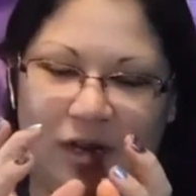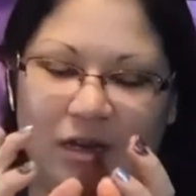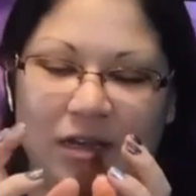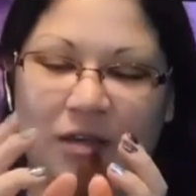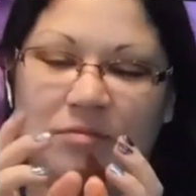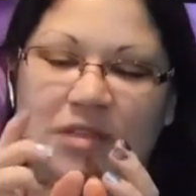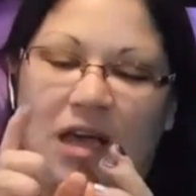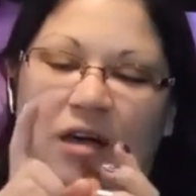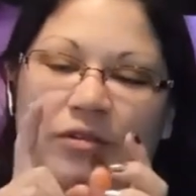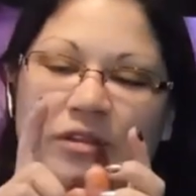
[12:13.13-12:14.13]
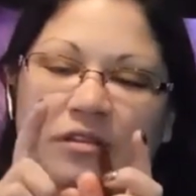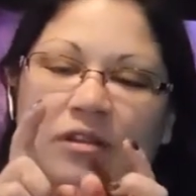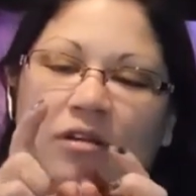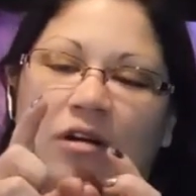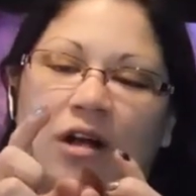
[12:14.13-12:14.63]
And it comes out with his
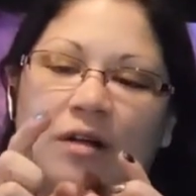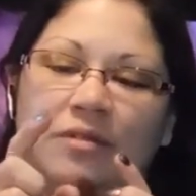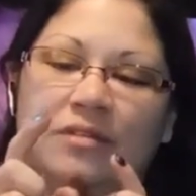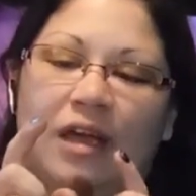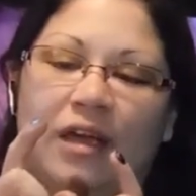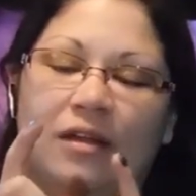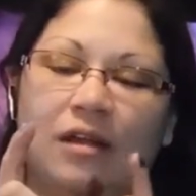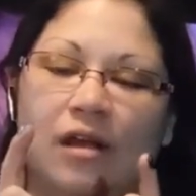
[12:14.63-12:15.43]
little arm. It's like.